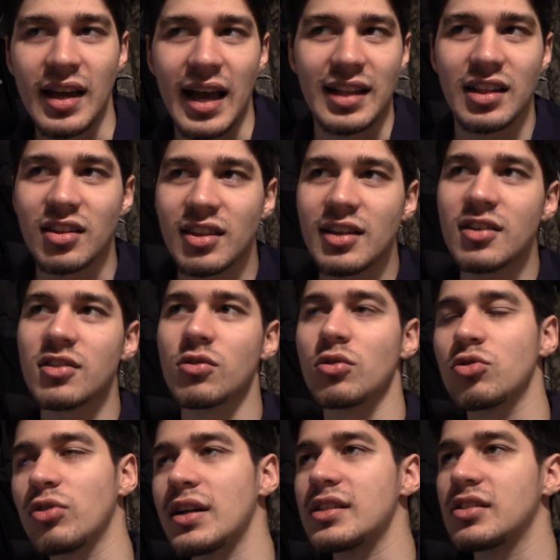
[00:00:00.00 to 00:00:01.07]
and the thing is
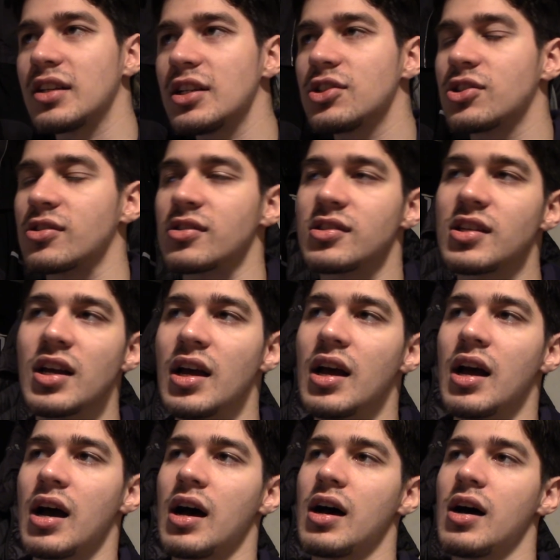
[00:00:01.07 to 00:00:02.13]
with translations,
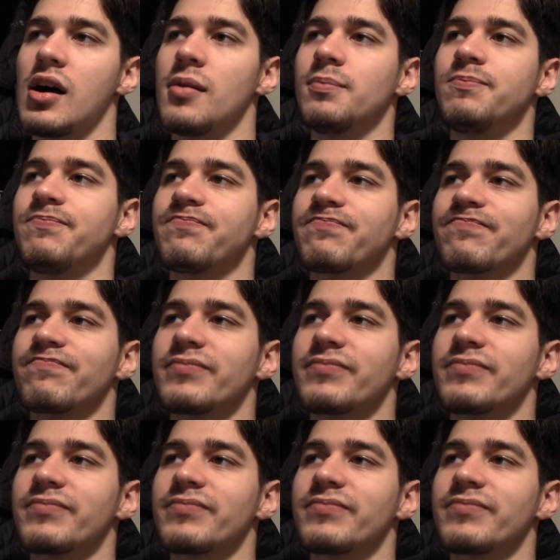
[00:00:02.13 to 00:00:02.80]
they're